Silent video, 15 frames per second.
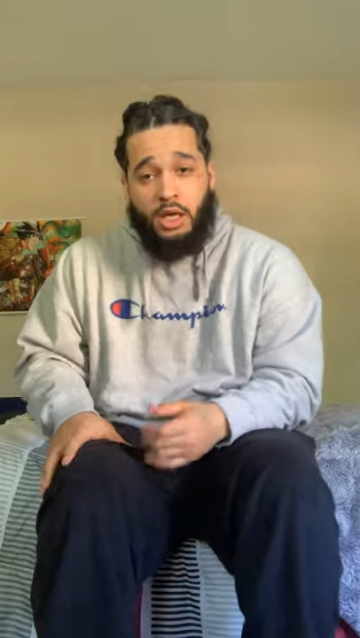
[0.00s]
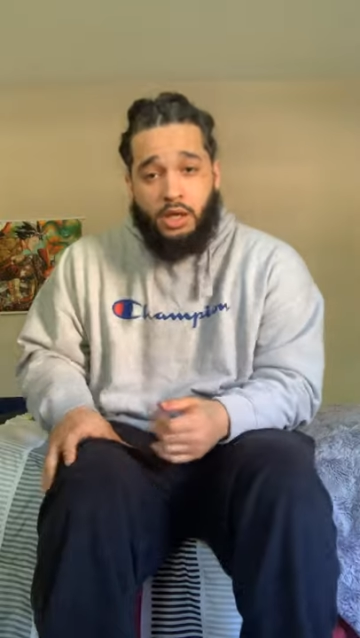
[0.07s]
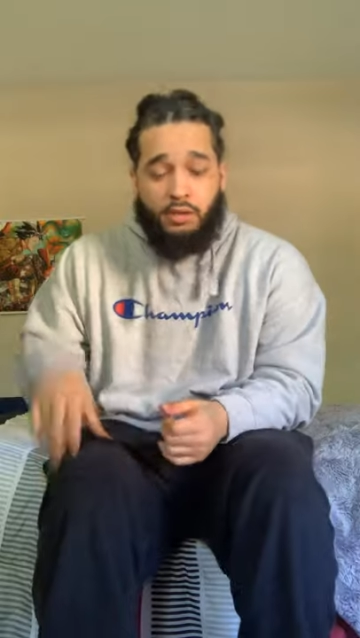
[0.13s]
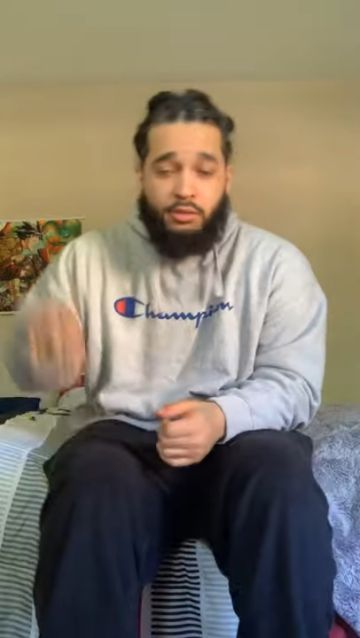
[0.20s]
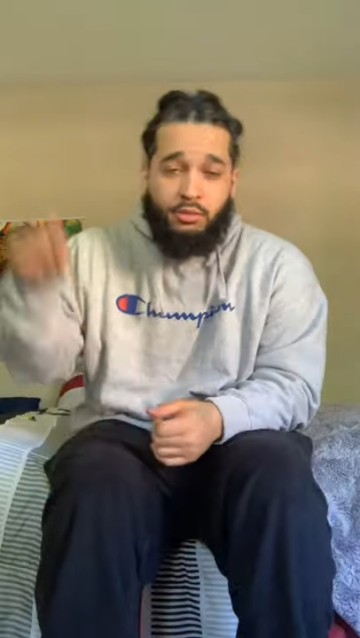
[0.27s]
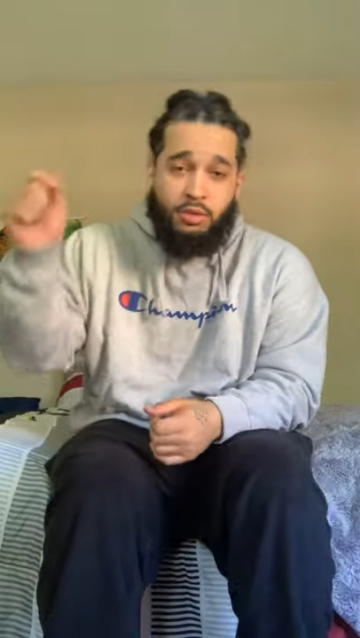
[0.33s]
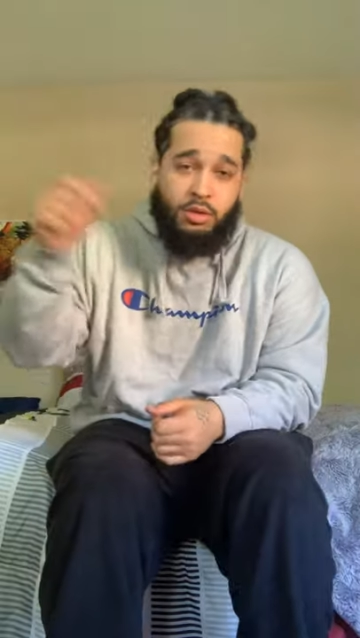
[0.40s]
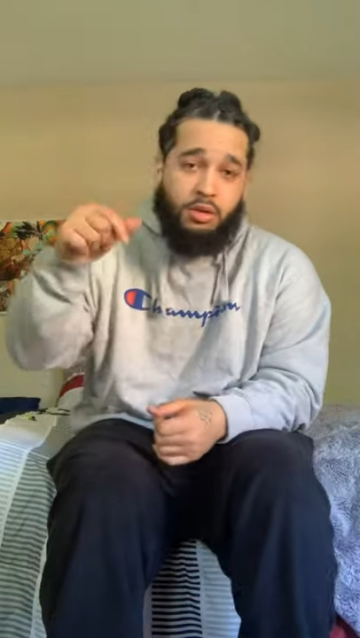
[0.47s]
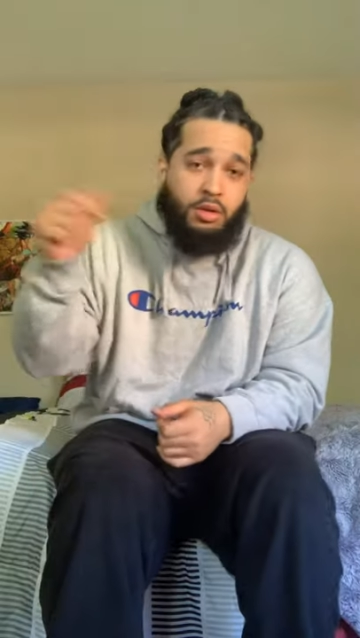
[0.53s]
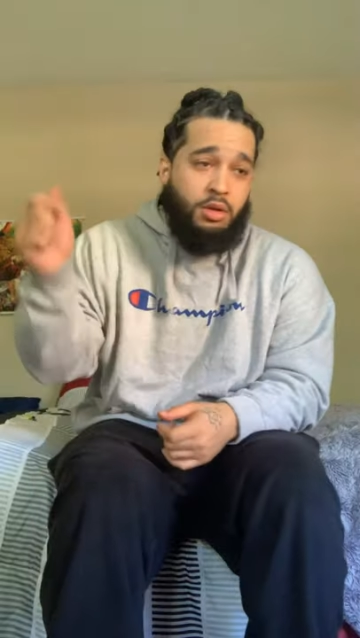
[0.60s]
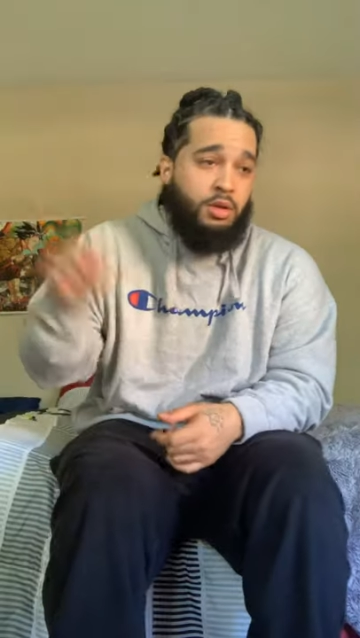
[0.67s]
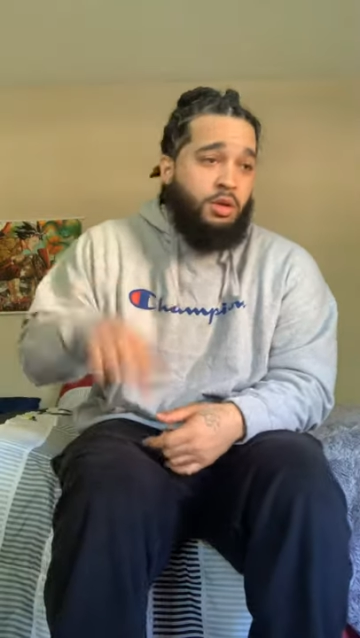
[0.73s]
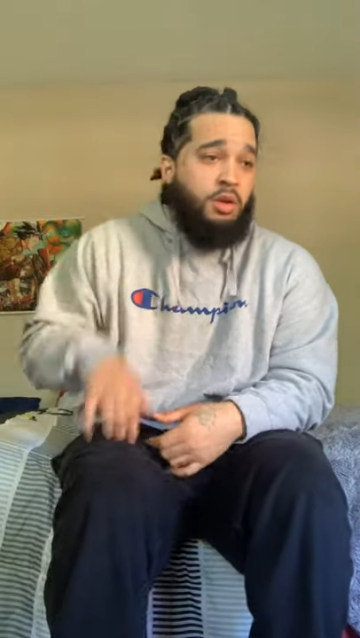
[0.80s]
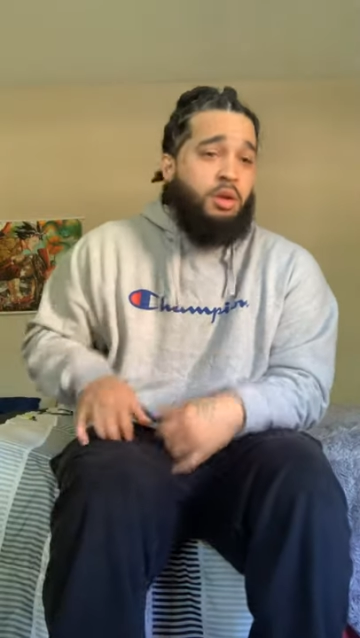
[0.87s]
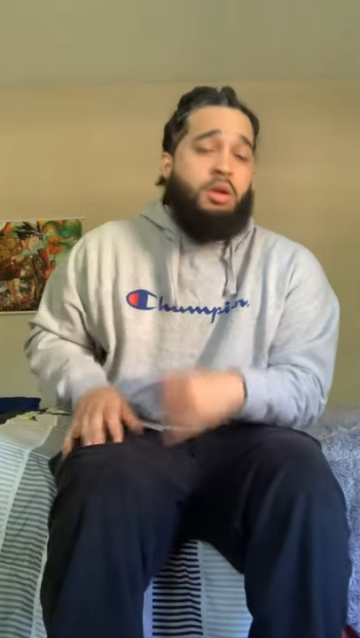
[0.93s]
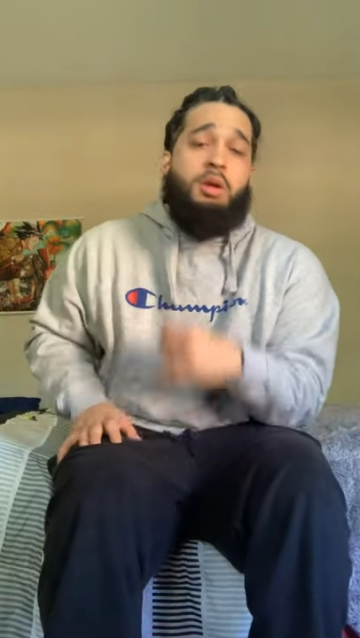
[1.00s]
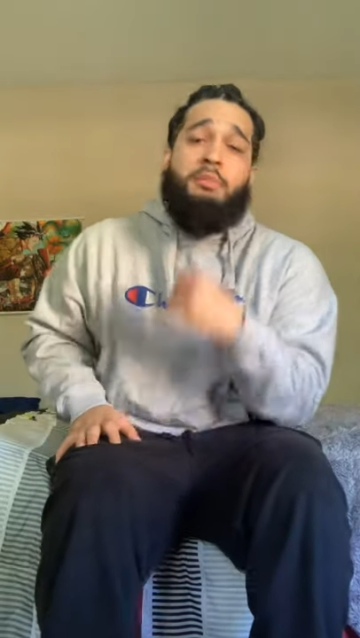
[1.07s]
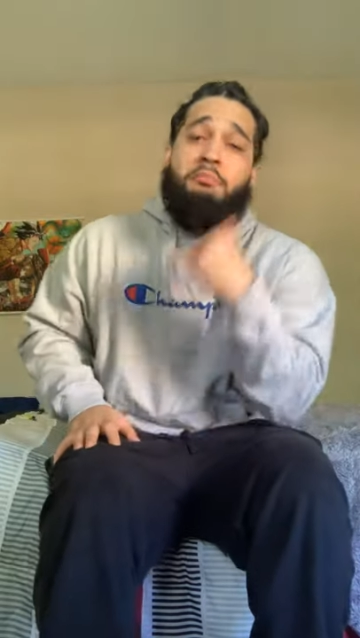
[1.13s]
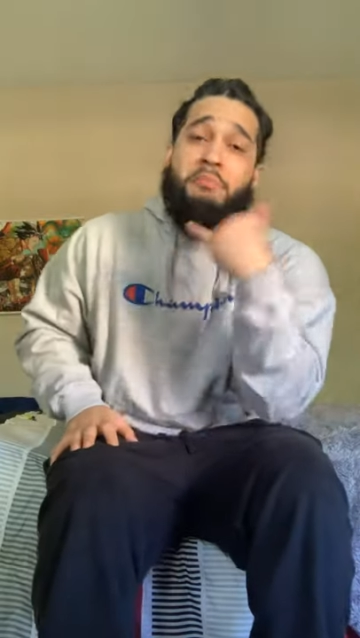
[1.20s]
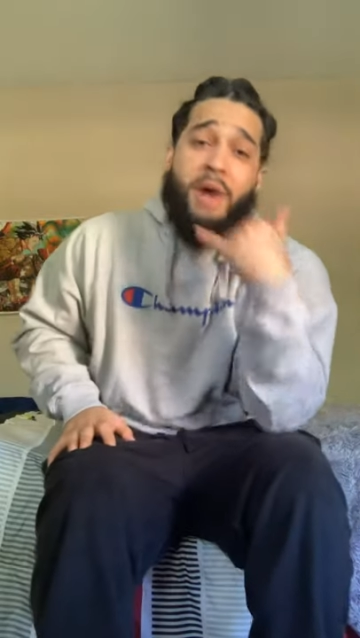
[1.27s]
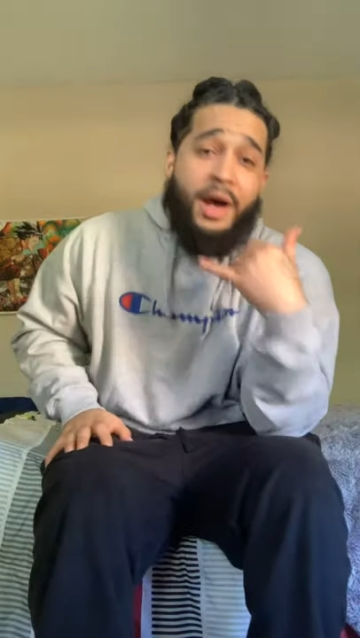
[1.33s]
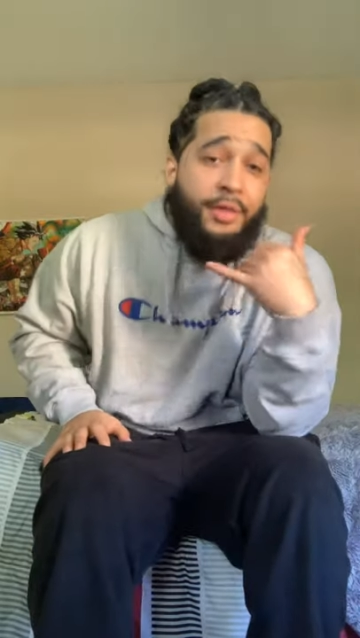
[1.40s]
uh,
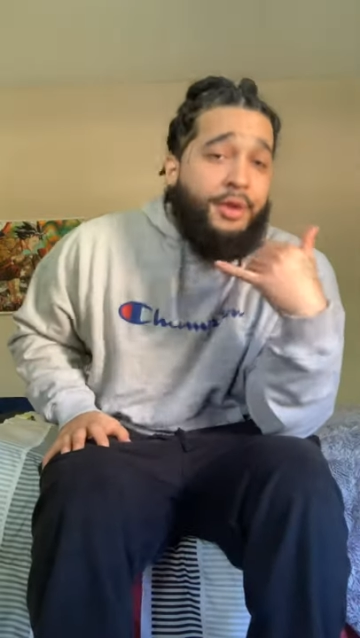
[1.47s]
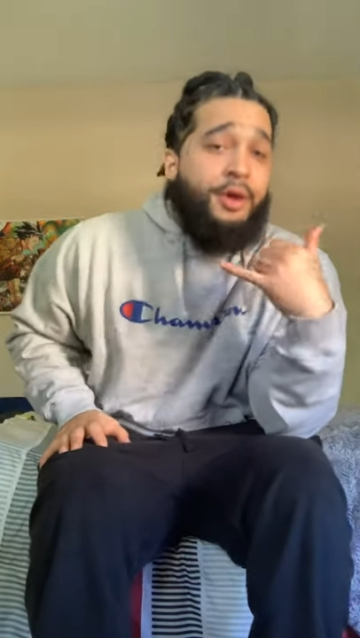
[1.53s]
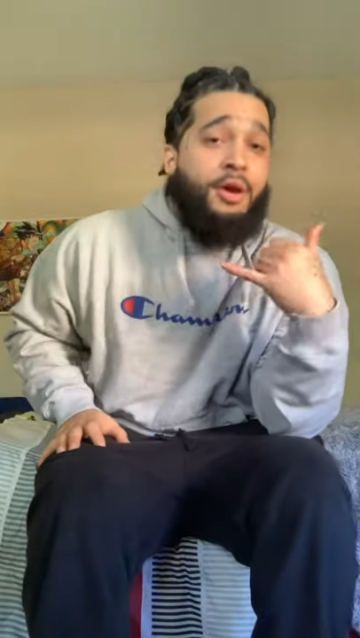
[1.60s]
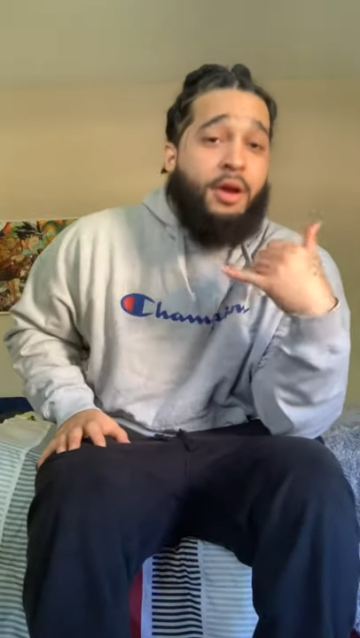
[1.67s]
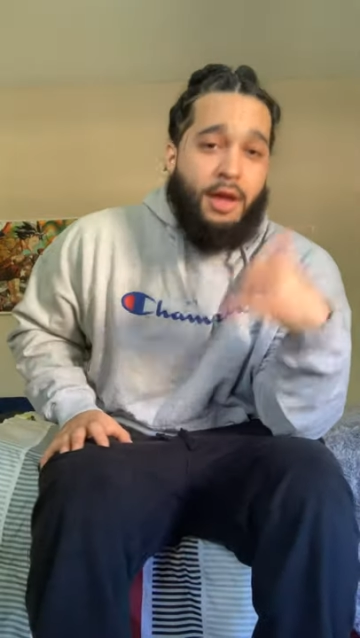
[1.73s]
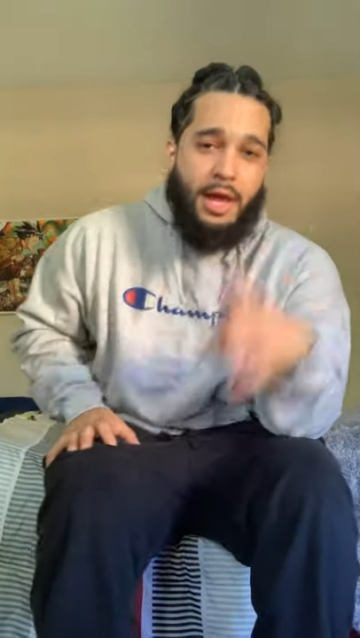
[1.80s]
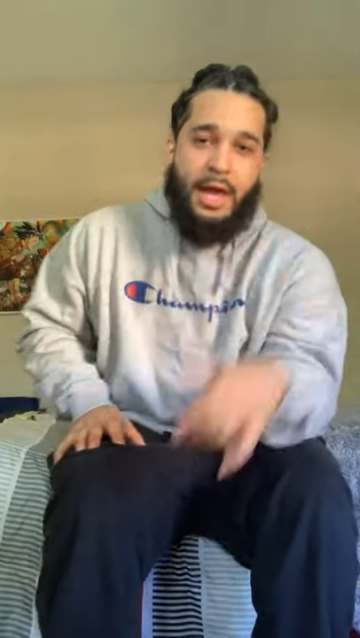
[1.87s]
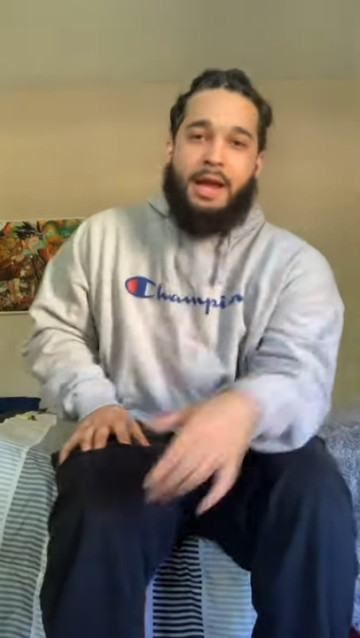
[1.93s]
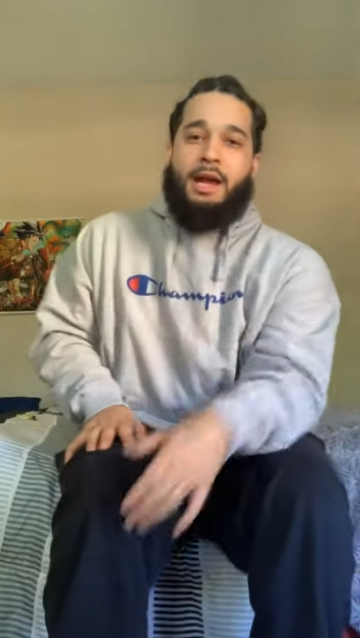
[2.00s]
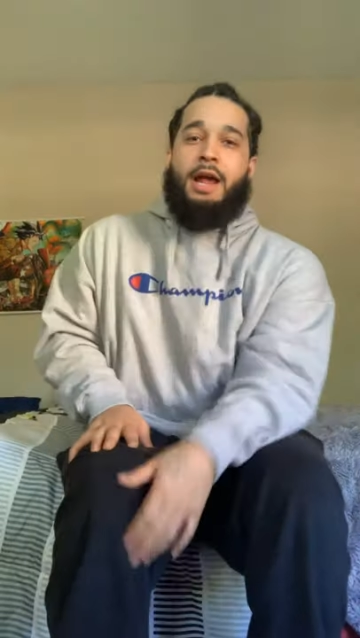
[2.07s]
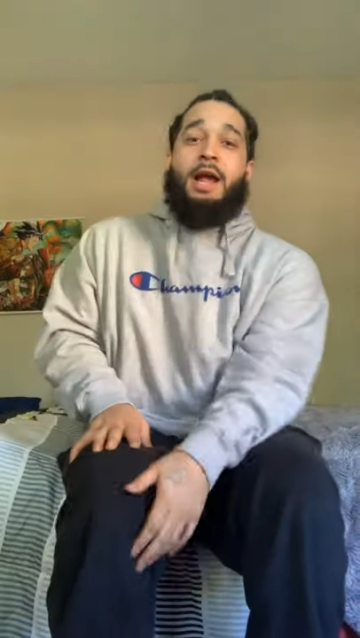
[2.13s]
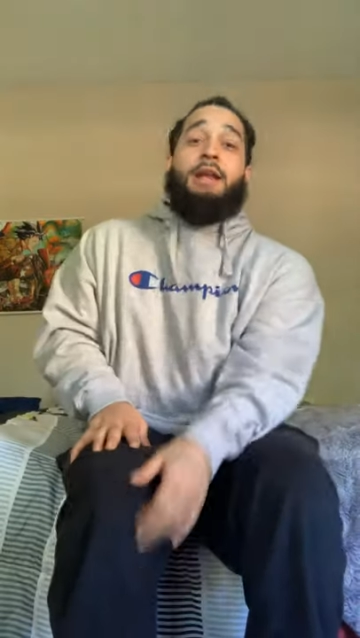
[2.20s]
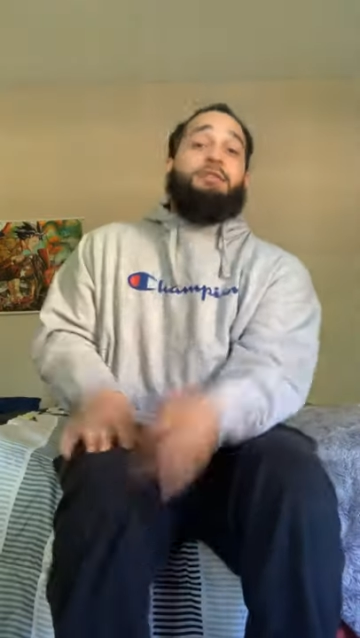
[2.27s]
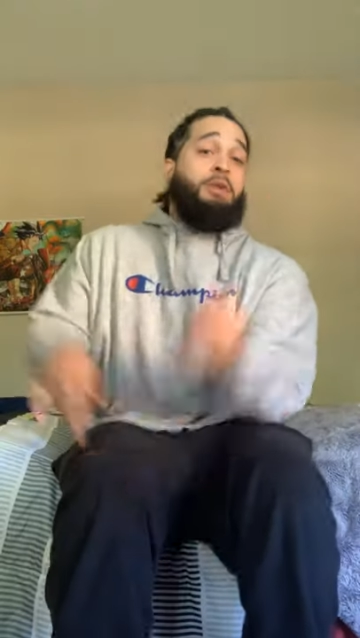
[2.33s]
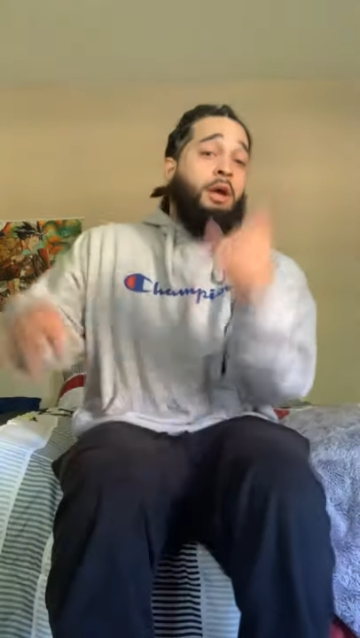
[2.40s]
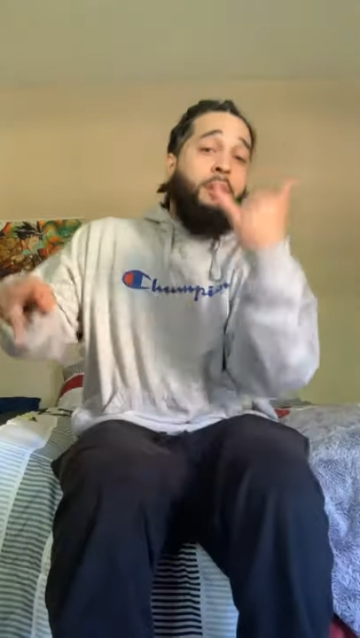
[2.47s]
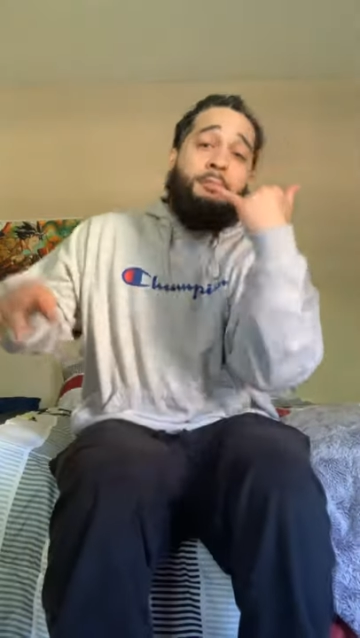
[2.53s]
mother head ass